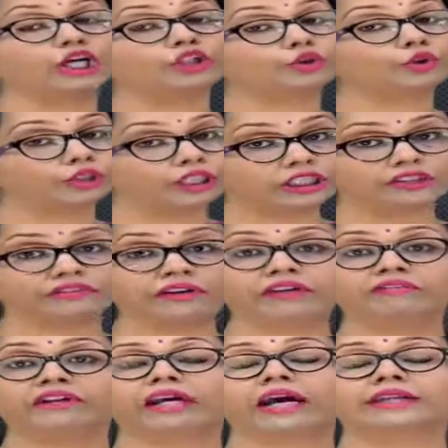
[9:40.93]
So, this
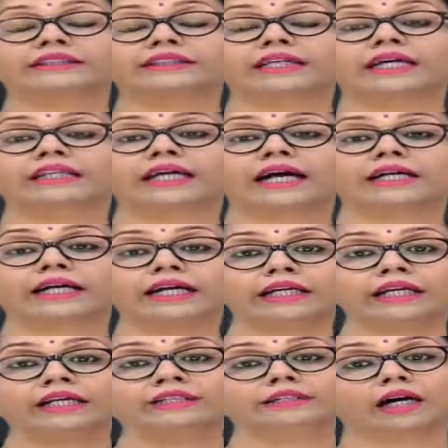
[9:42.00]
way we can say that it
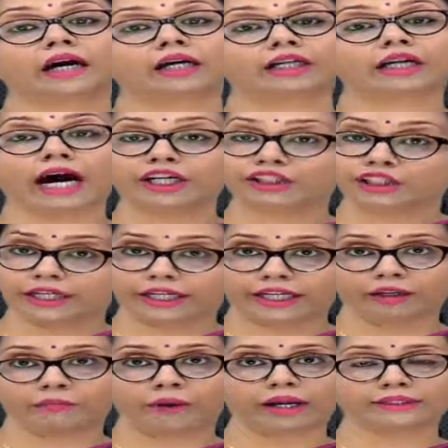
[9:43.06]
is a
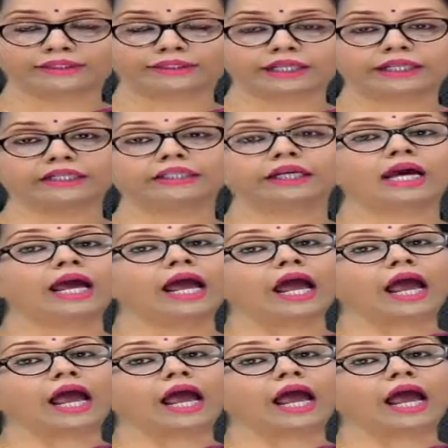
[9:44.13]
digenetic parasite,